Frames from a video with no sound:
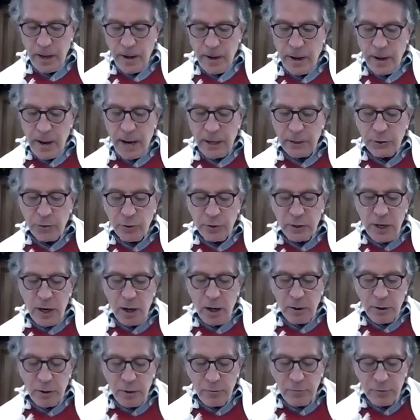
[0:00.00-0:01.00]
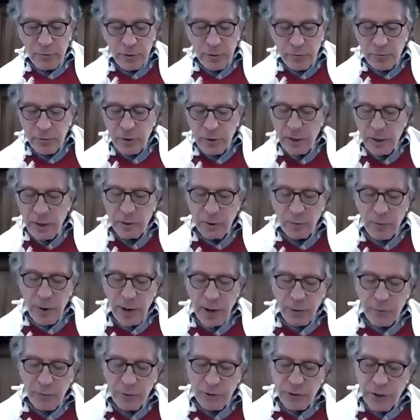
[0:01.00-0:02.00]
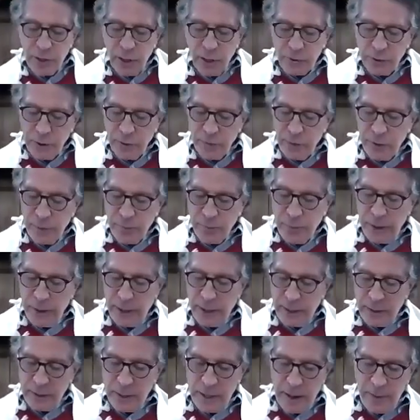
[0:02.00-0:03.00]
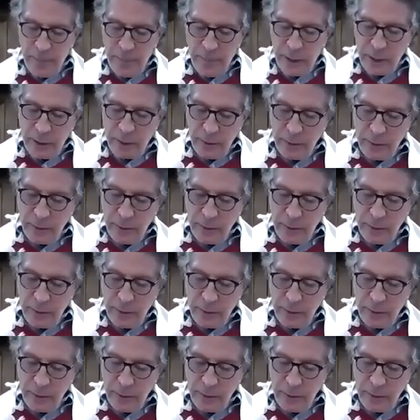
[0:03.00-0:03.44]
As a direct result of the pandemic,